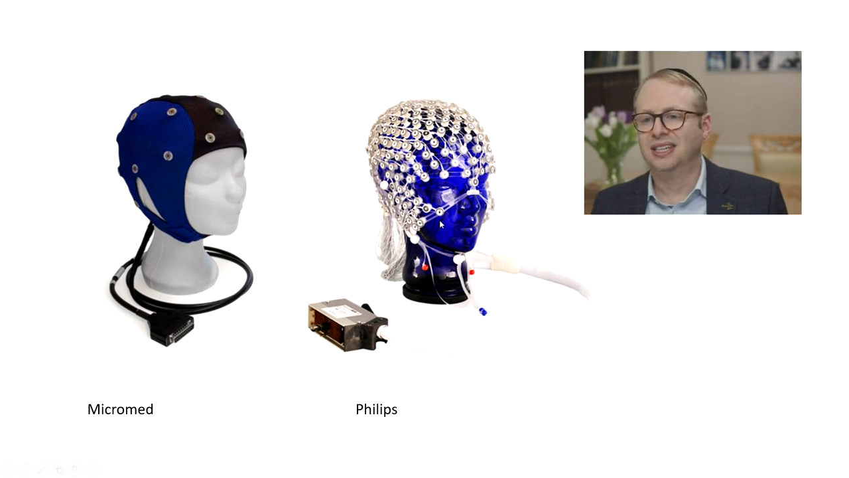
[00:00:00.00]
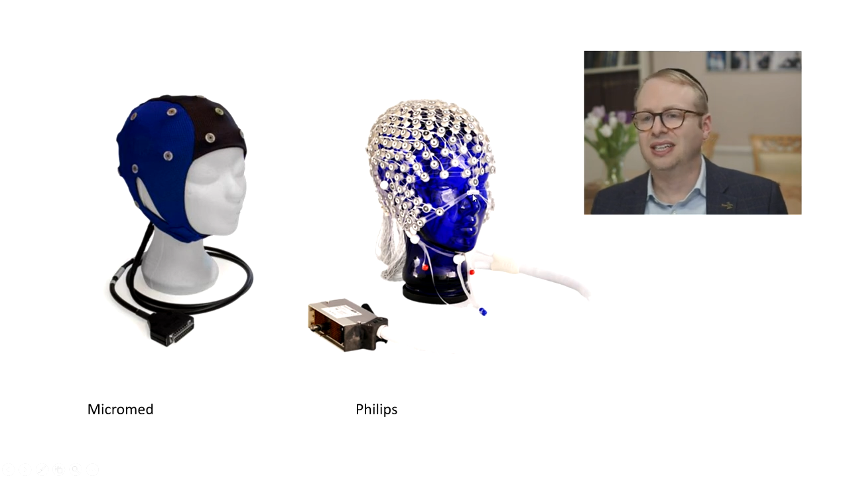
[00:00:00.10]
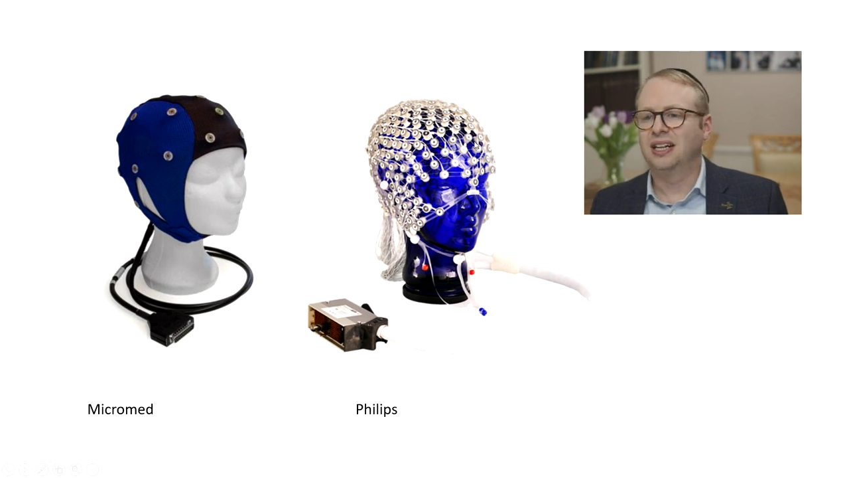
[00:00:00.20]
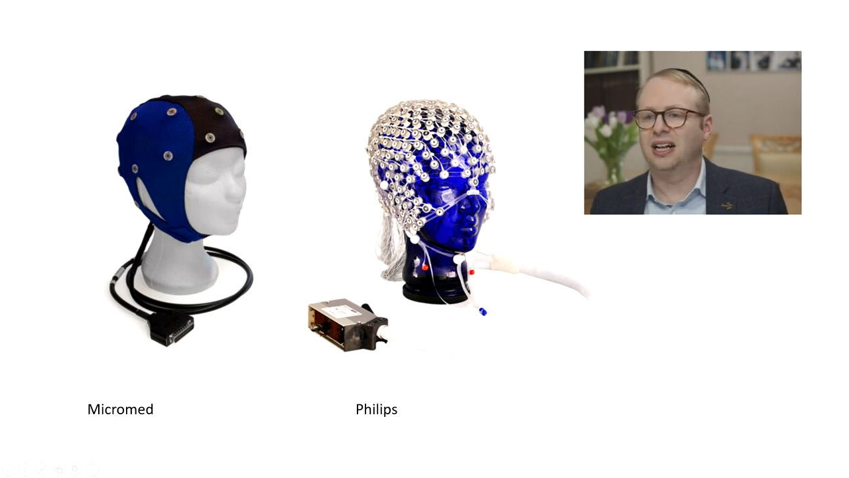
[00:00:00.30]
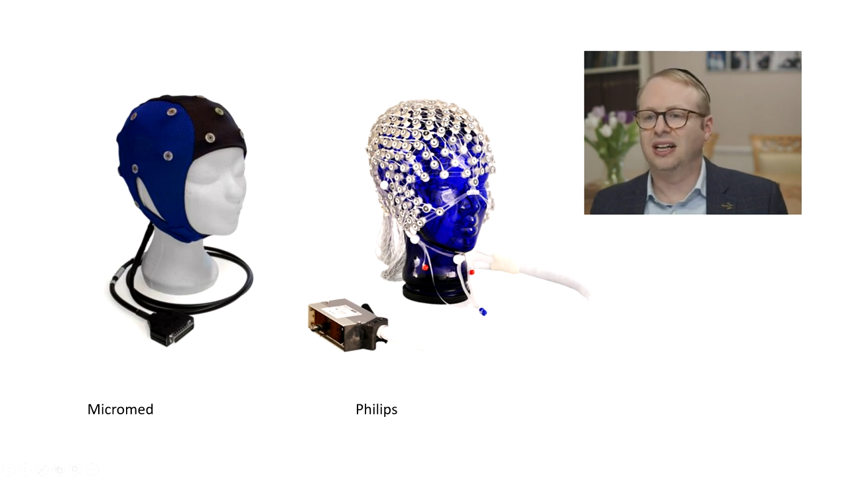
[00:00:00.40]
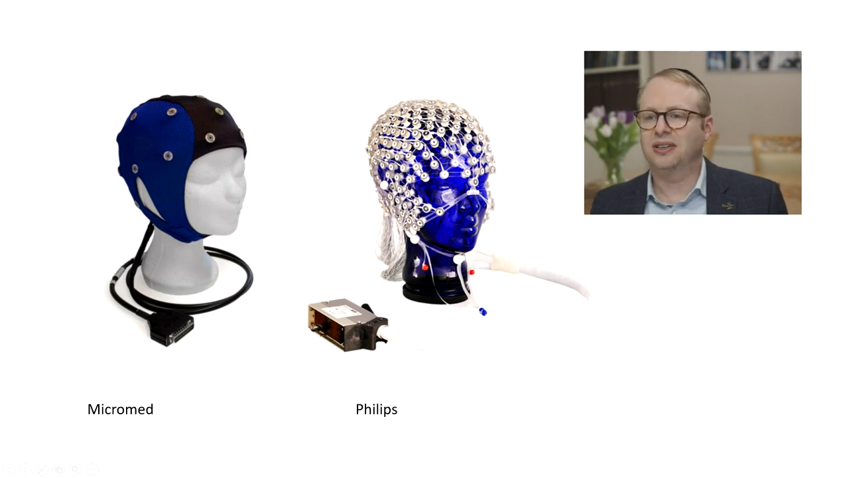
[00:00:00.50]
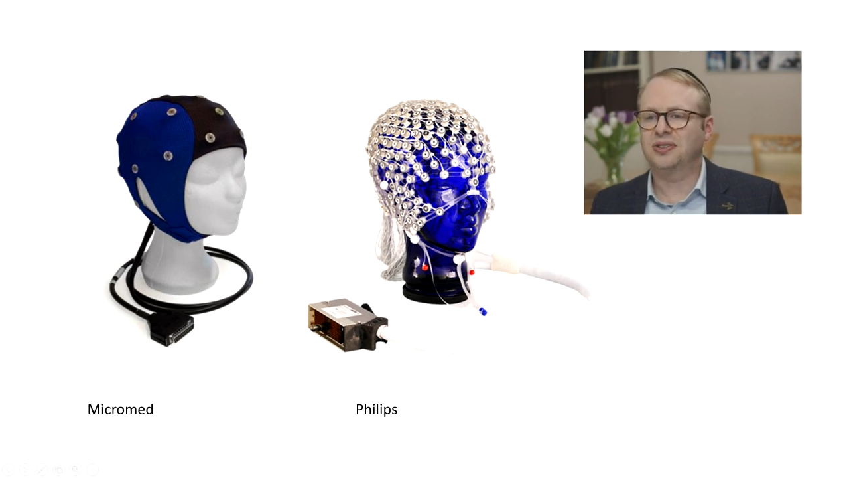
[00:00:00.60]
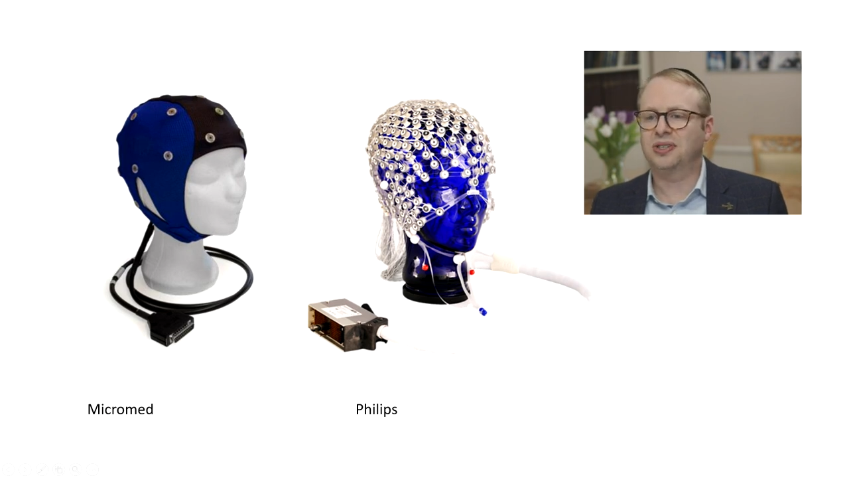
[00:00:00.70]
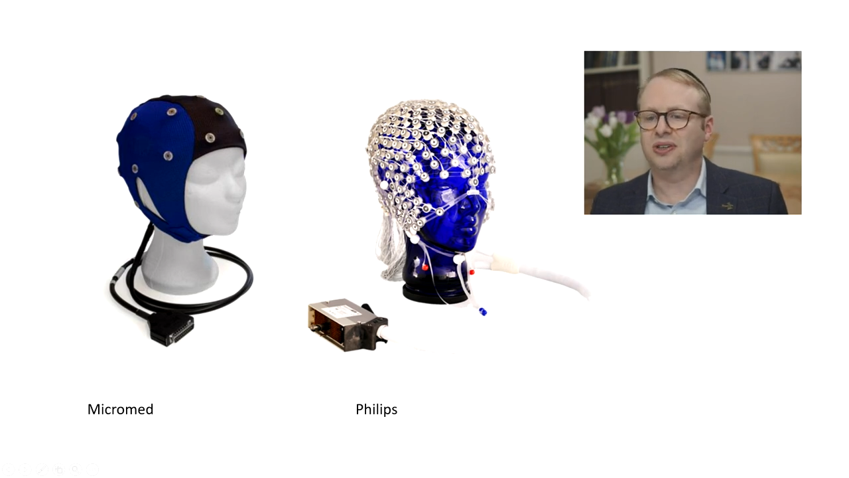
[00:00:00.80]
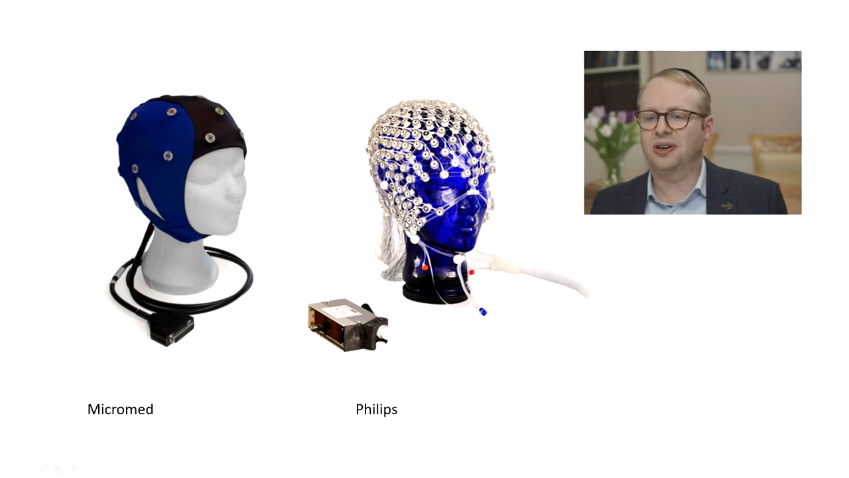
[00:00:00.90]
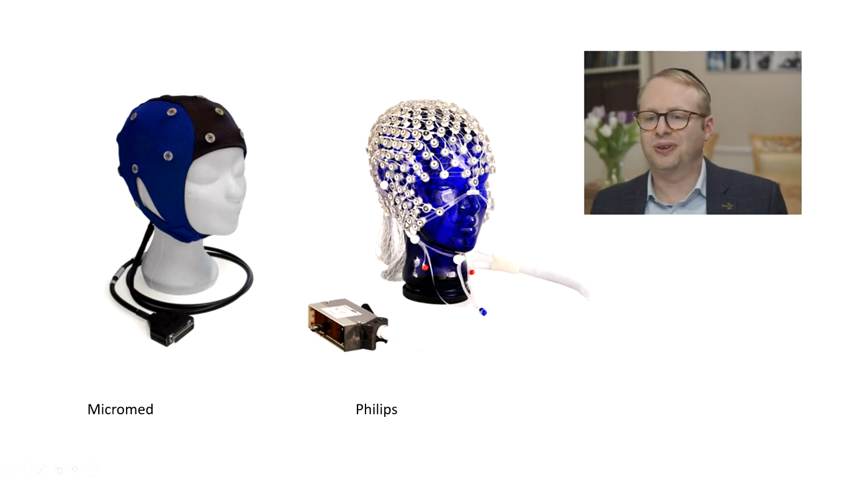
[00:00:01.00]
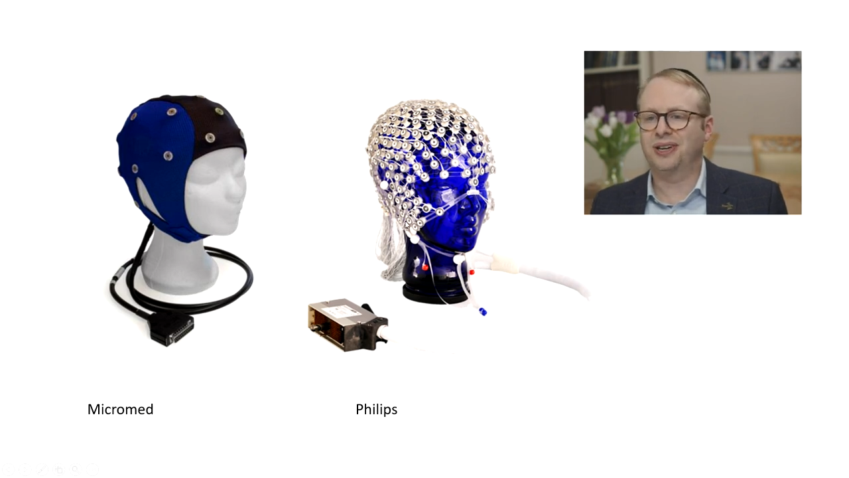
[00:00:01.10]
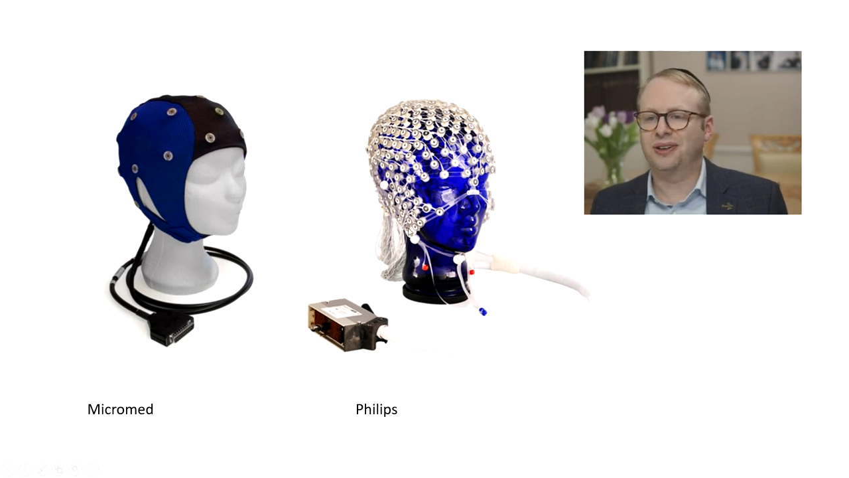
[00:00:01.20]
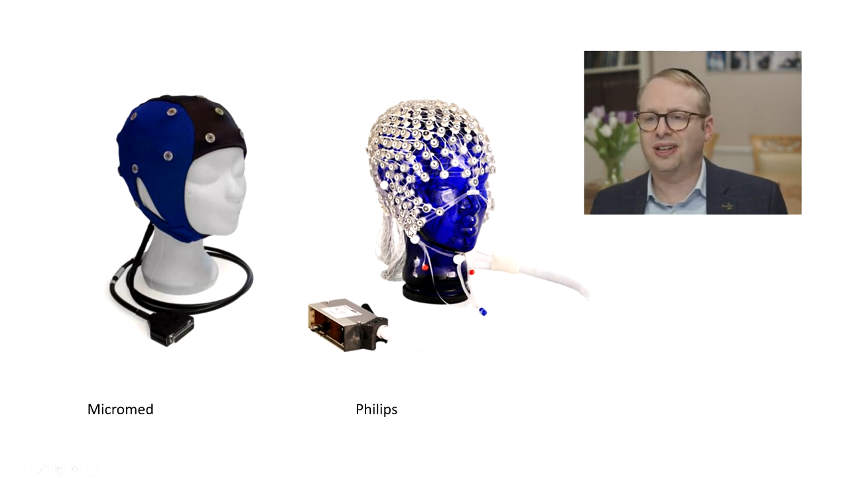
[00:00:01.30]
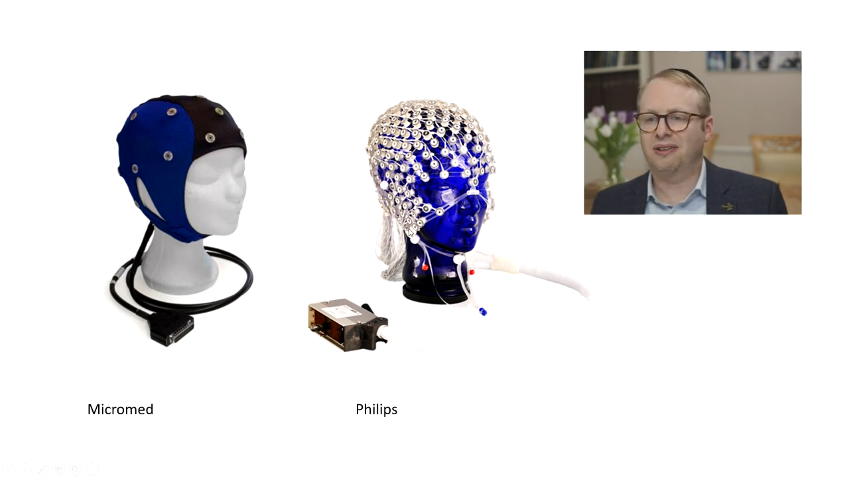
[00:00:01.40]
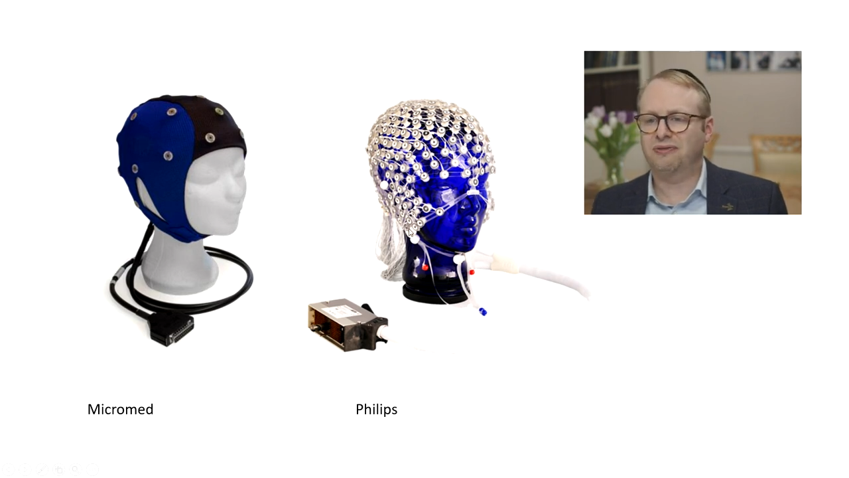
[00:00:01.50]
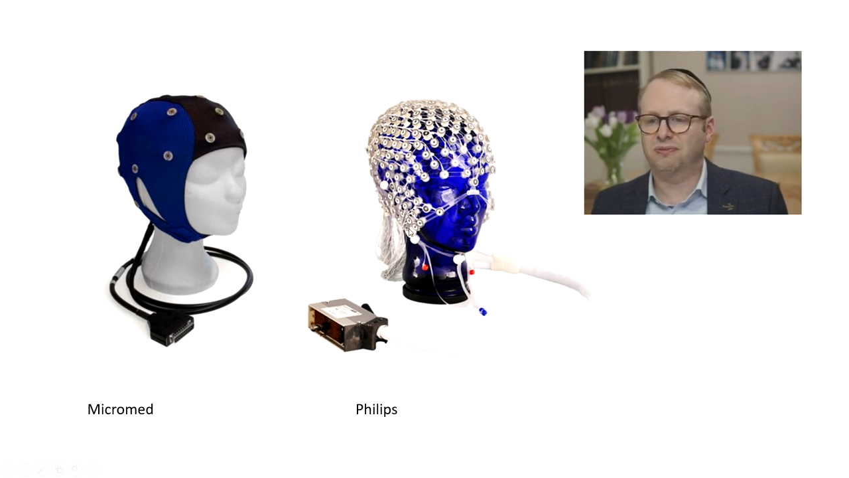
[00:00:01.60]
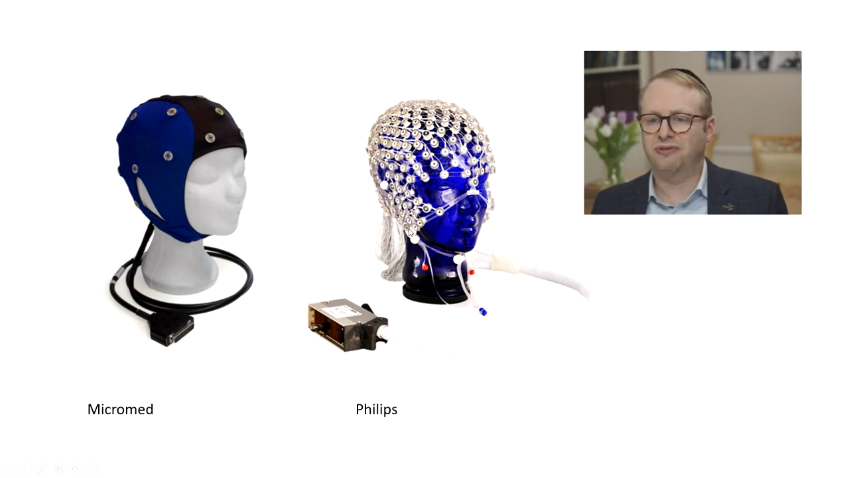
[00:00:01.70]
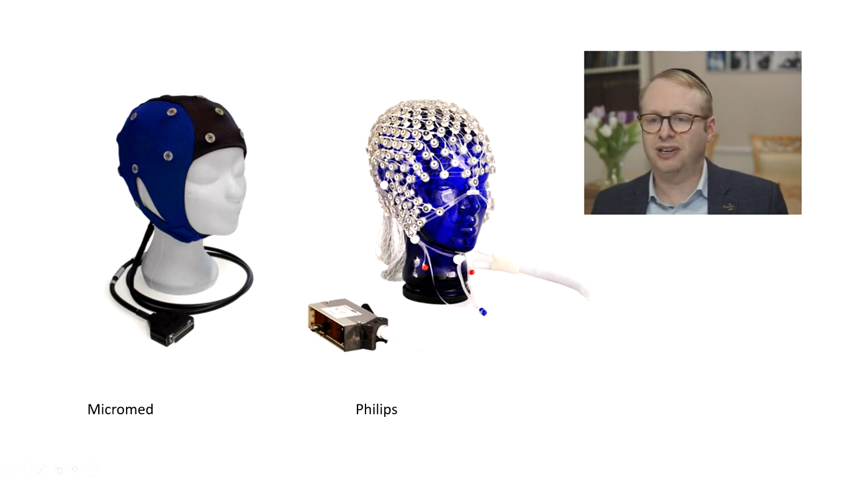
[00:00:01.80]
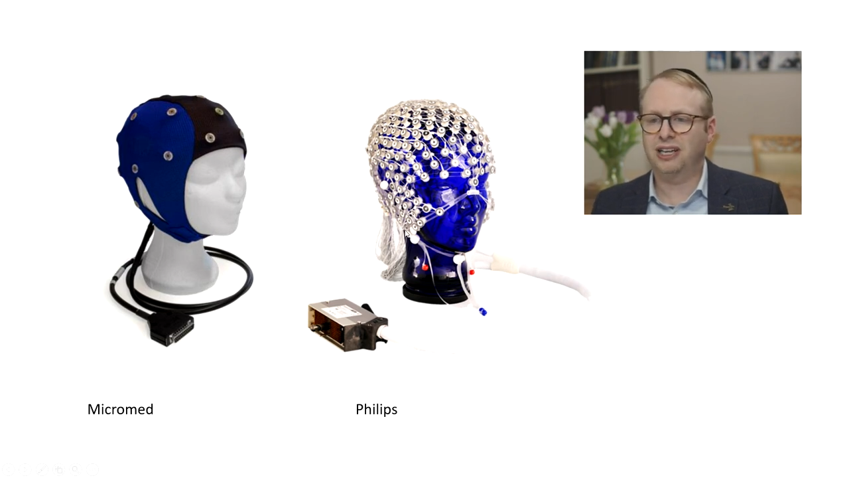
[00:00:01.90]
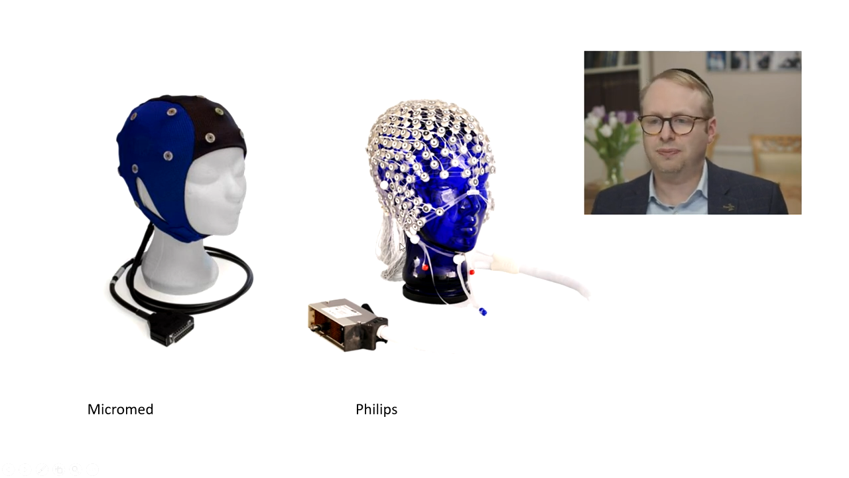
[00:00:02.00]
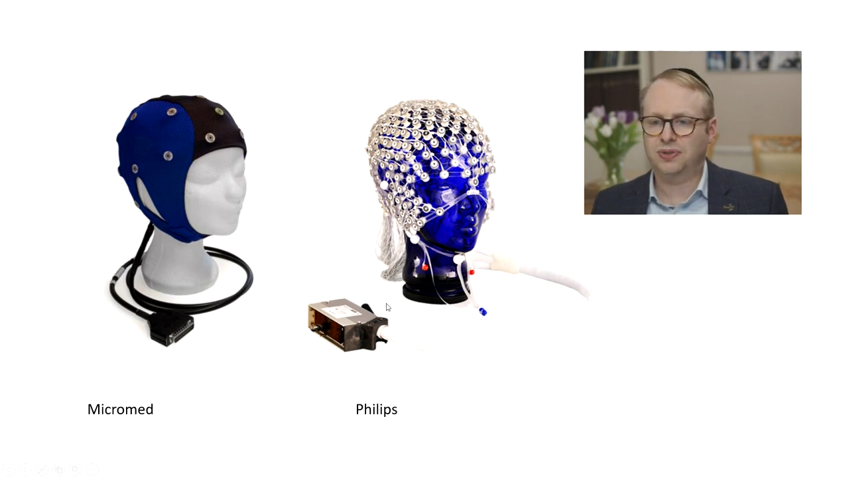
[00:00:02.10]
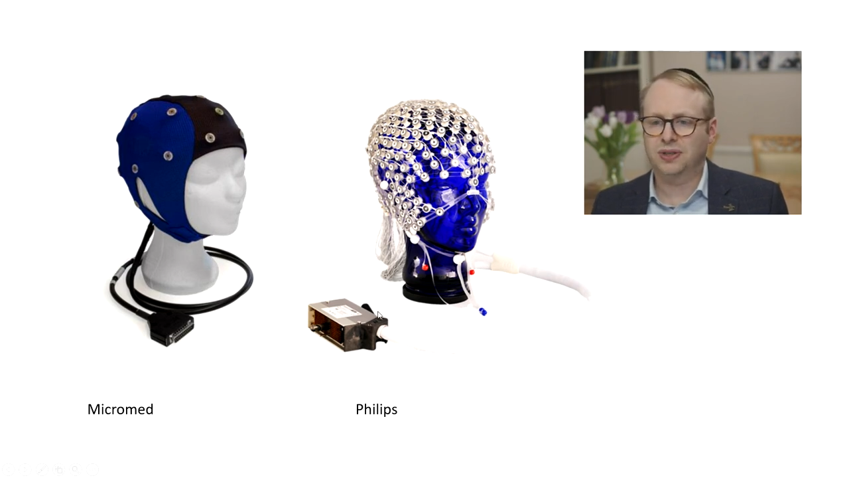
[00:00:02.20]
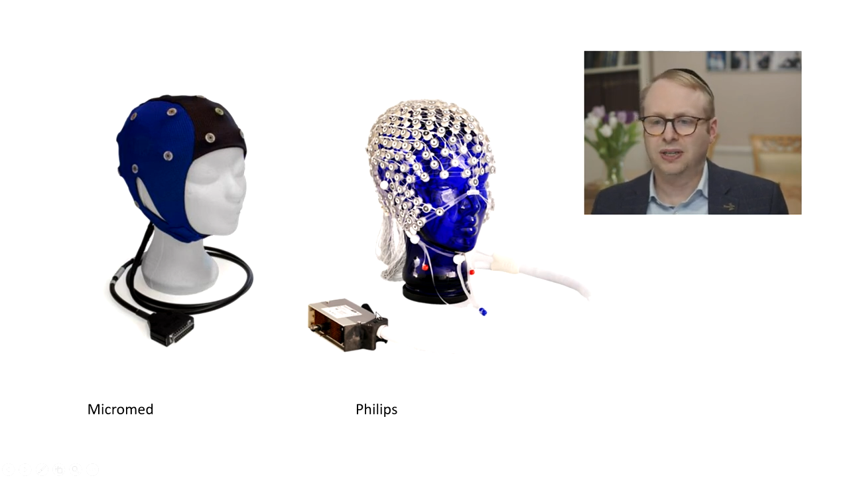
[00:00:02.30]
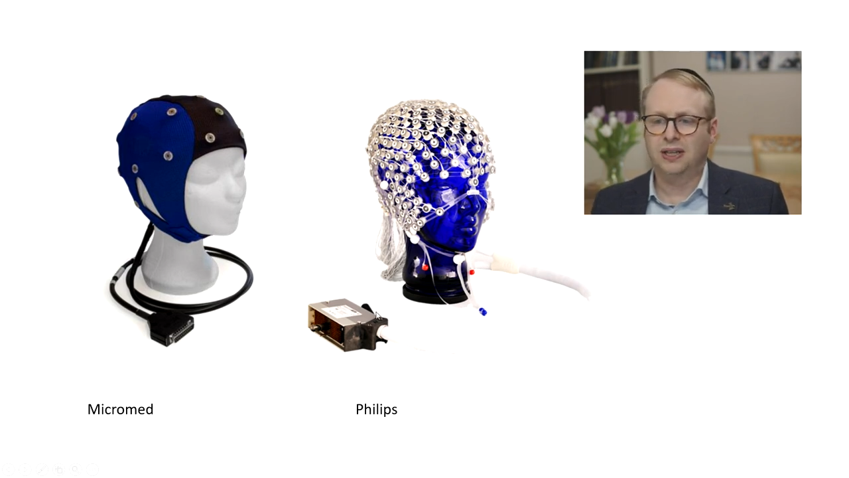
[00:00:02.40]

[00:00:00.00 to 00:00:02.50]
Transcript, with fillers: uh, scenario there from Philips.